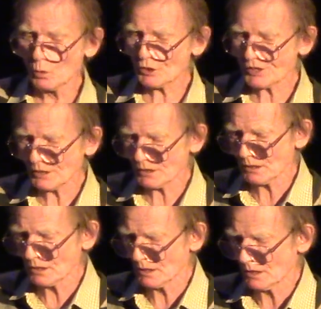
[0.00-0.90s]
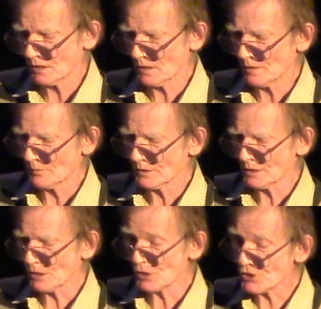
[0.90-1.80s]
water.
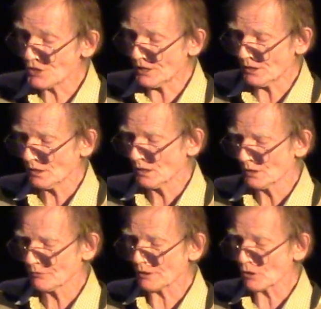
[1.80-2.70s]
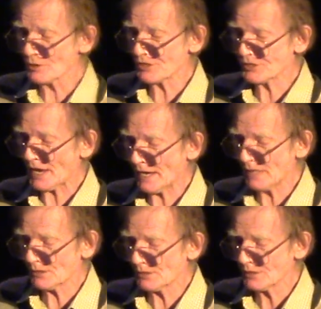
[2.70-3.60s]
Her cheek fell on the
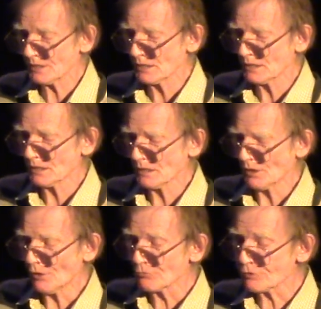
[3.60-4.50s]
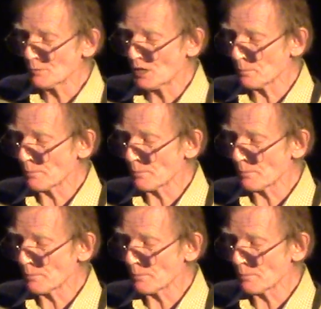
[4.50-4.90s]
sand. From her